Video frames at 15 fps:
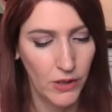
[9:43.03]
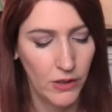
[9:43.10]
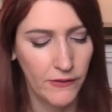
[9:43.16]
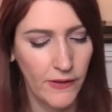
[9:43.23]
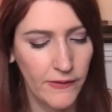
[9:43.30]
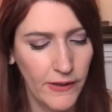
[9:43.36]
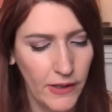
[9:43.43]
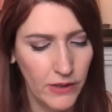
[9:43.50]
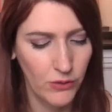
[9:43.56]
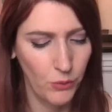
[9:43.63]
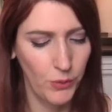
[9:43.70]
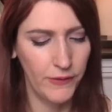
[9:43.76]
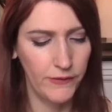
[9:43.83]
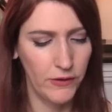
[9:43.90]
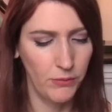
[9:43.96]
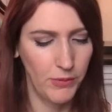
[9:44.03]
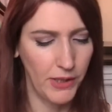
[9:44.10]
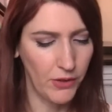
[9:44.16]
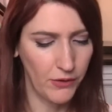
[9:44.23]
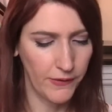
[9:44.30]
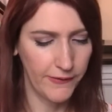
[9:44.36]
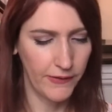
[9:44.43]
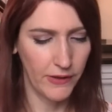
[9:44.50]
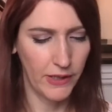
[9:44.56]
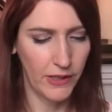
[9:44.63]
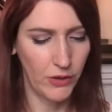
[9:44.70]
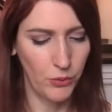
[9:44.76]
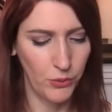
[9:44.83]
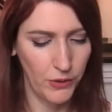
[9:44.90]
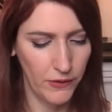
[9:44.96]
So it's like the wisdom here is to
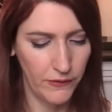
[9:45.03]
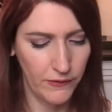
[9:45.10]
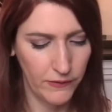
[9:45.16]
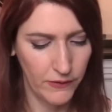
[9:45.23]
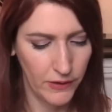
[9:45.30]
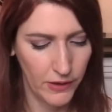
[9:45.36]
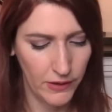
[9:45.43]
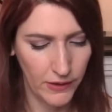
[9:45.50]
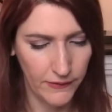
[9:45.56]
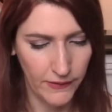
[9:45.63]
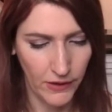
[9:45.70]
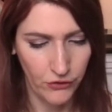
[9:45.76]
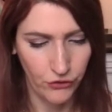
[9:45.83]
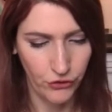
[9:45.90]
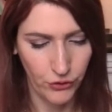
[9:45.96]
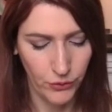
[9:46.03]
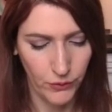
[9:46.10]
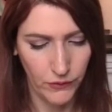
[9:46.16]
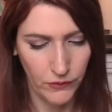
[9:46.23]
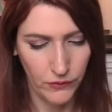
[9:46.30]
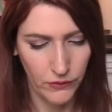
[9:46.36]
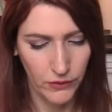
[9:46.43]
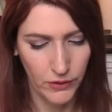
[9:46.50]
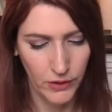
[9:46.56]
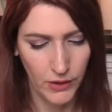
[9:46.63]
heal this these issues.